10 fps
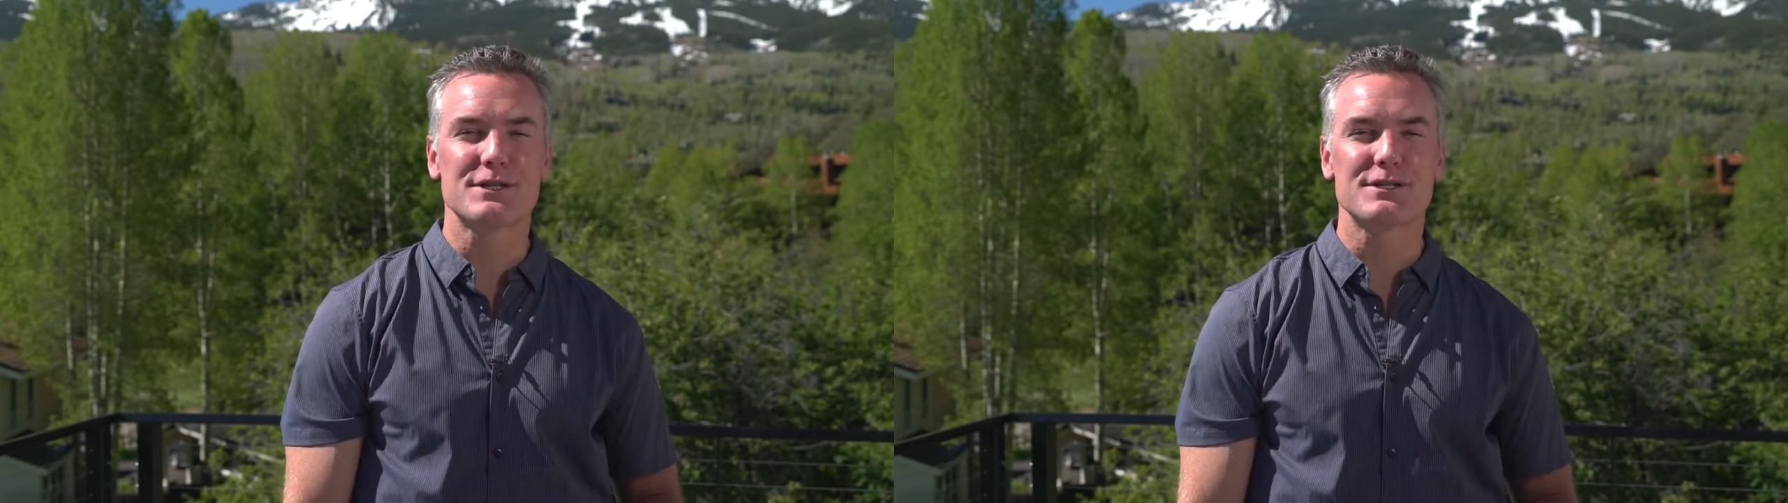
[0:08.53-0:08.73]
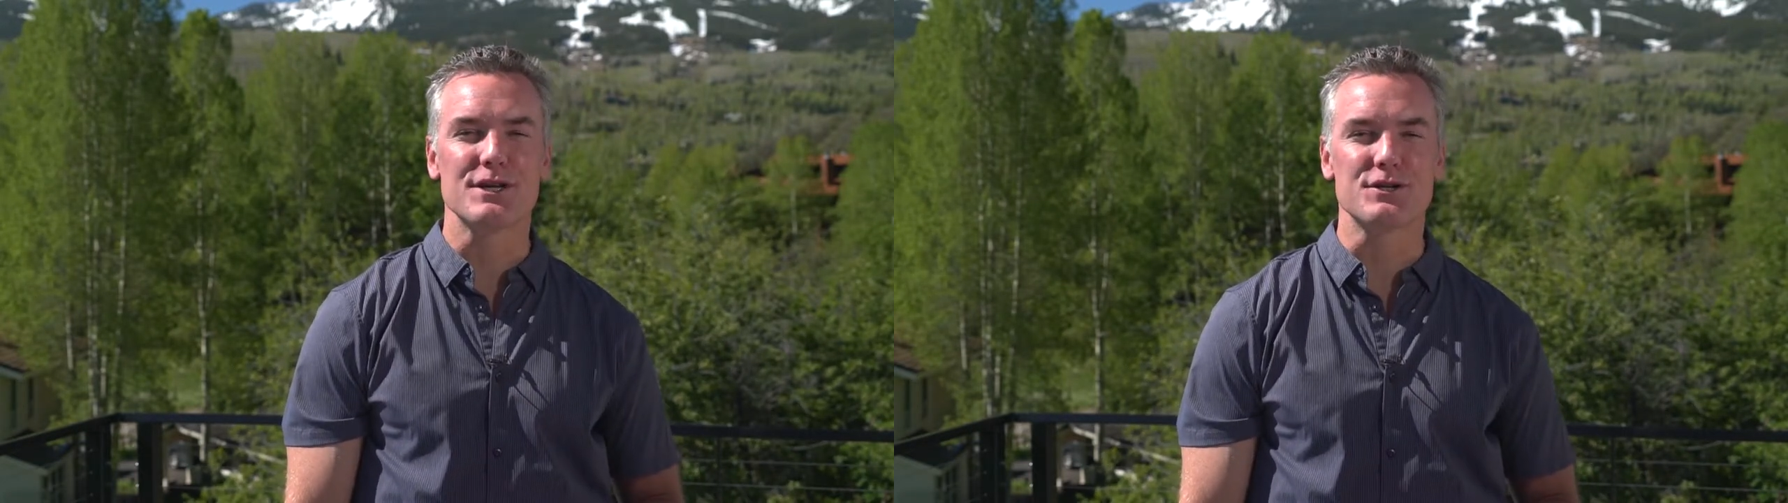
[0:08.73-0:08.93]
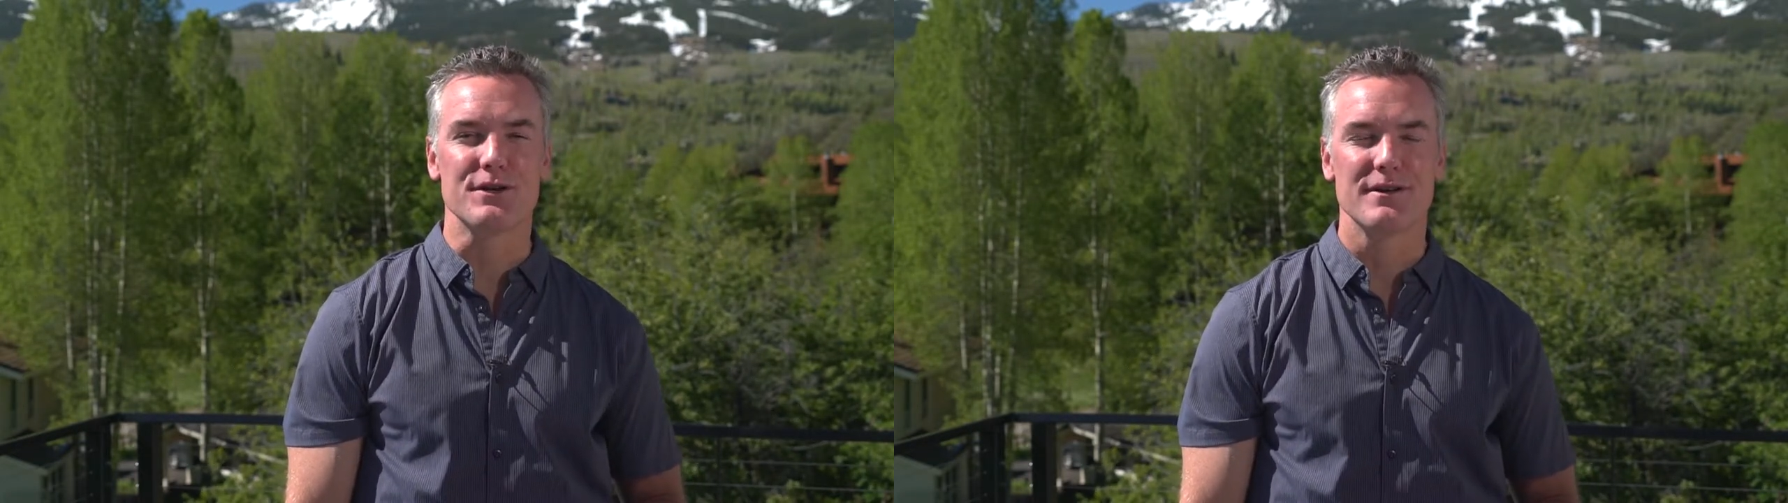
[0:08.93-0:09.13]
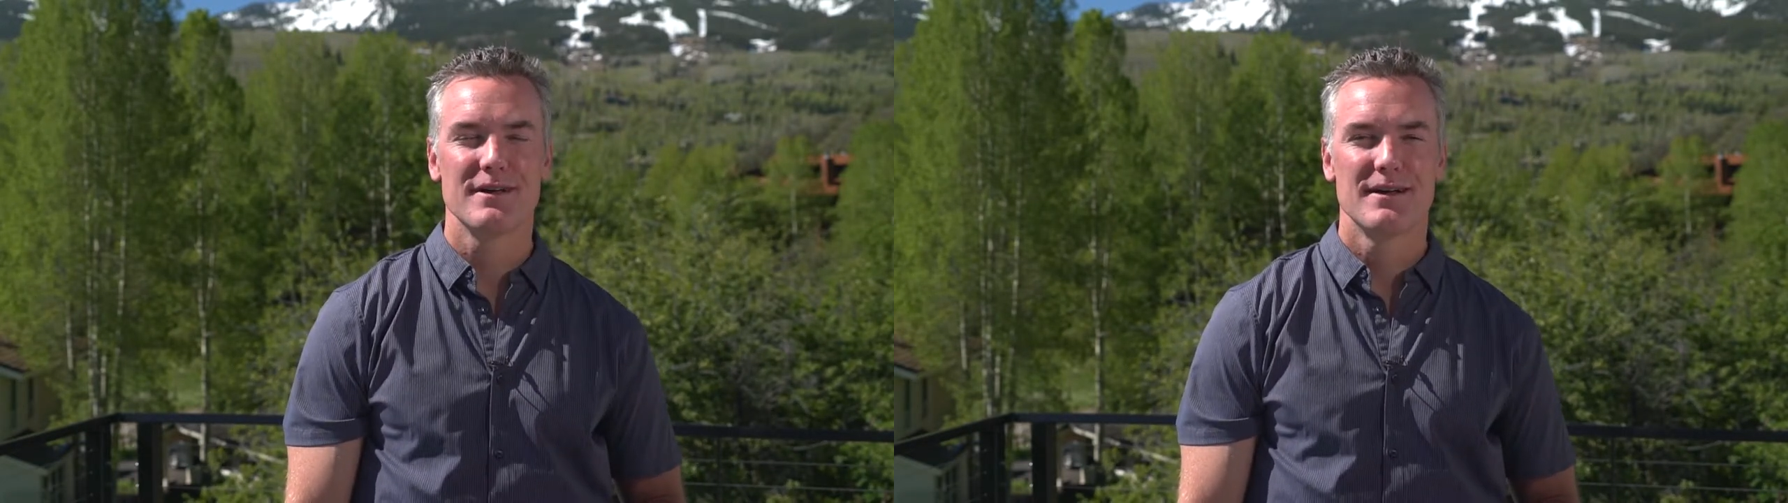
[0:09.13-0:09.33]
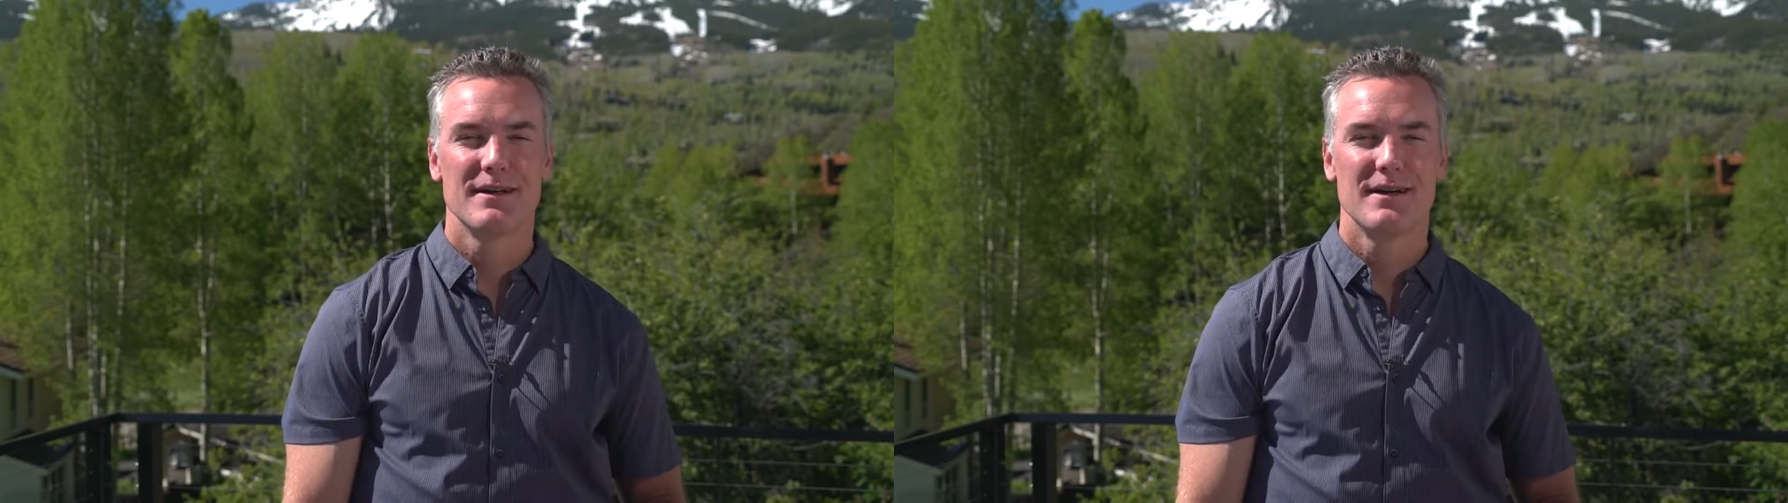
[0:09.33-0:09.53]
decision
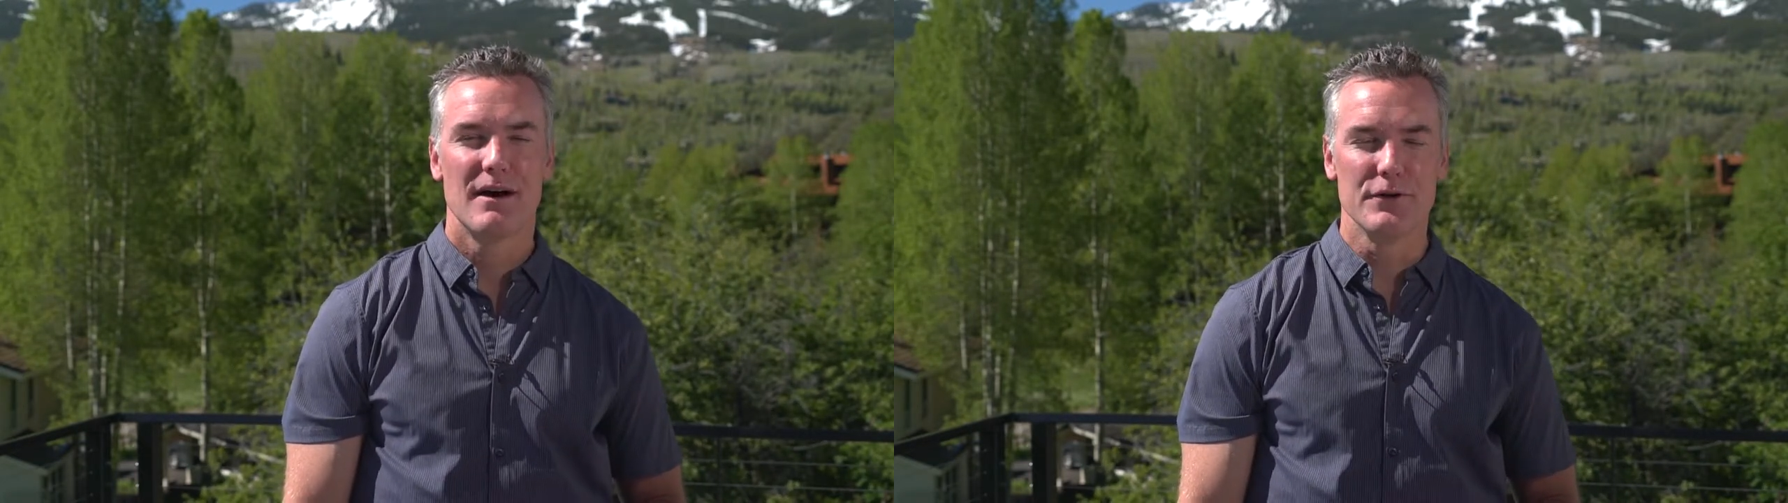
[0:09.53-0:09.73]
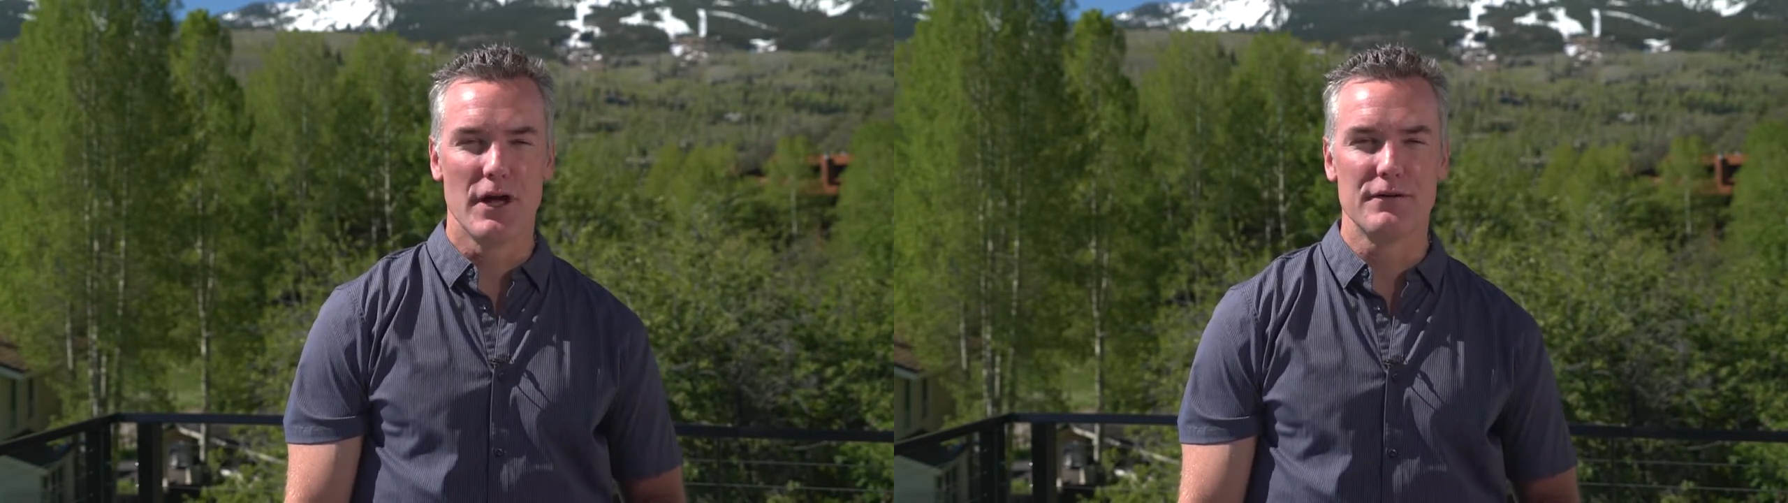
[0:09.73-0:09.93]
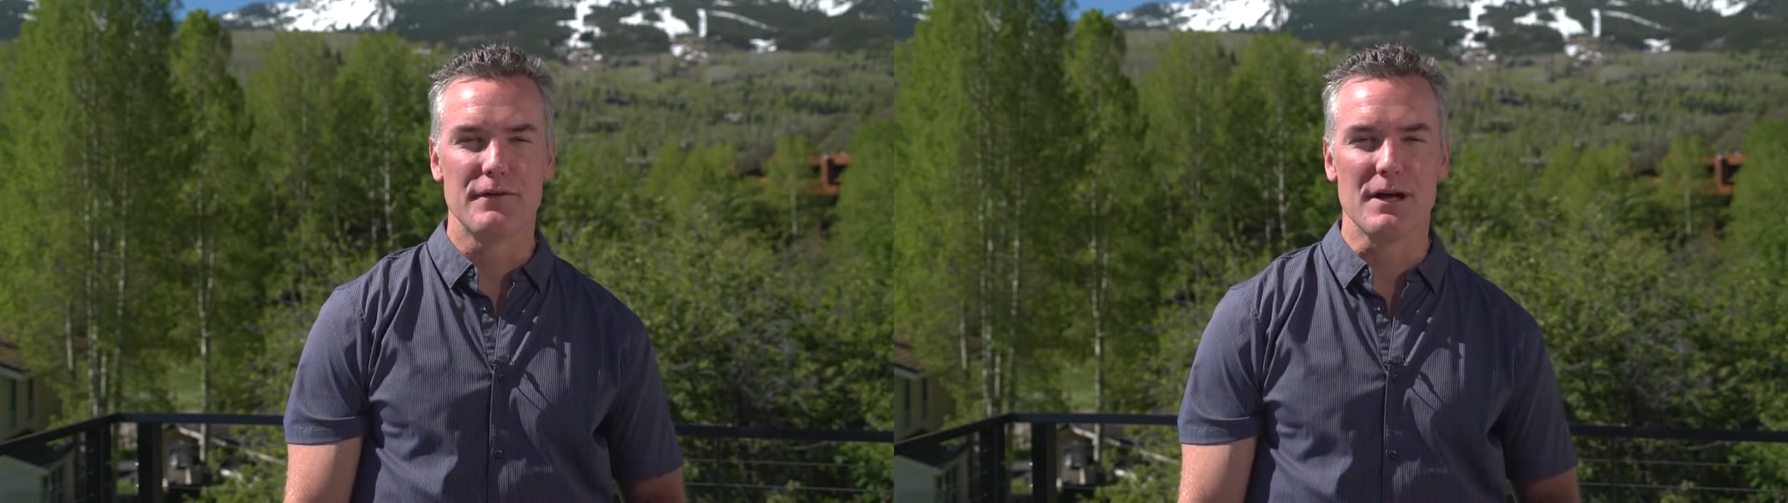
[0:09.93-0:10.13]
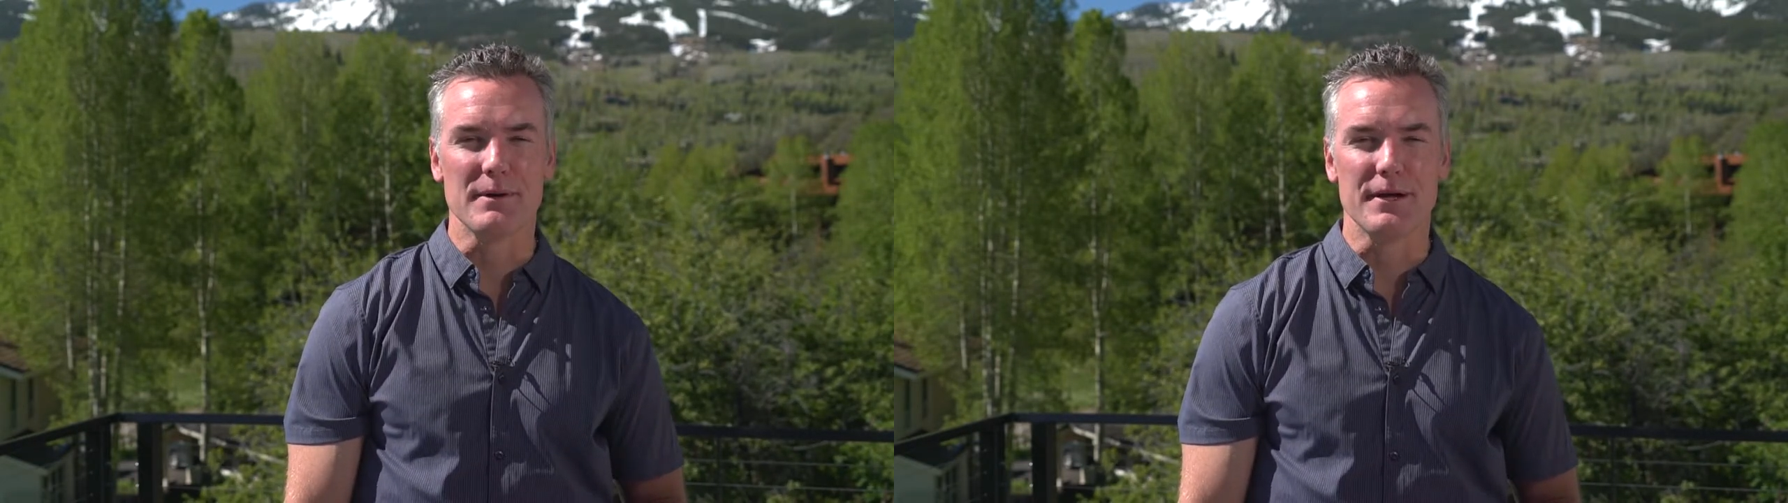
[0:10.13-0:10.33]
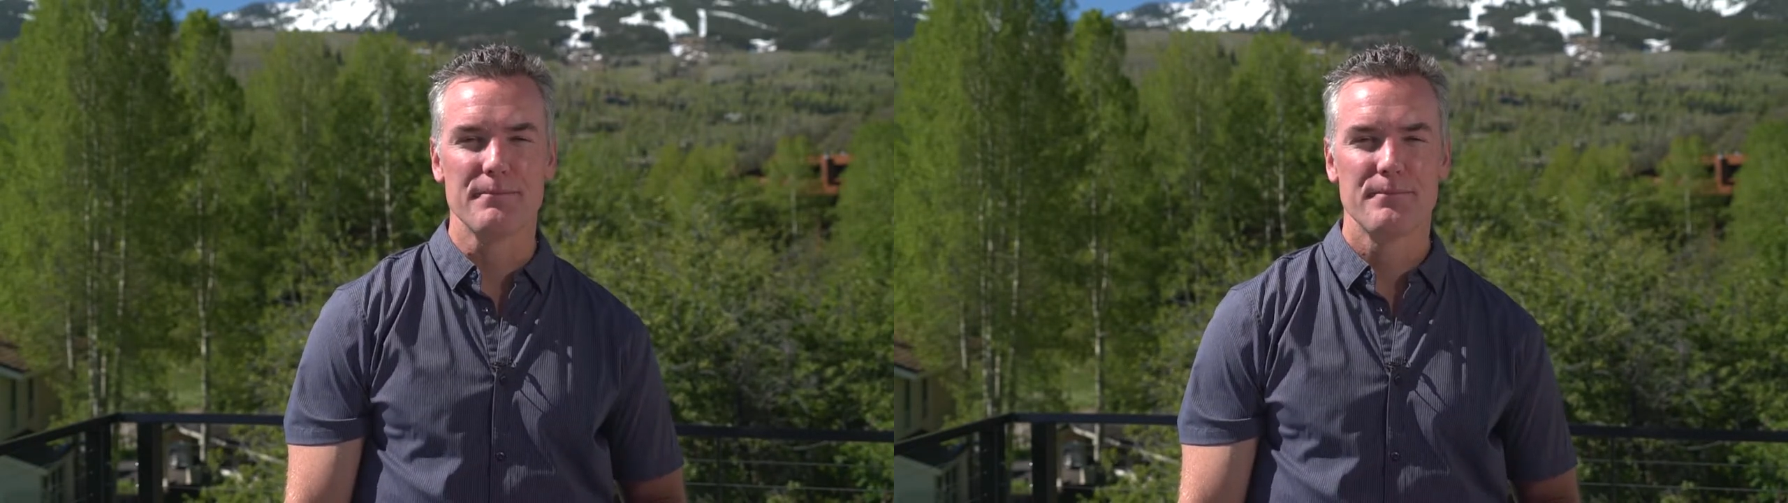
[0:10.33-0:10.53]
of another family.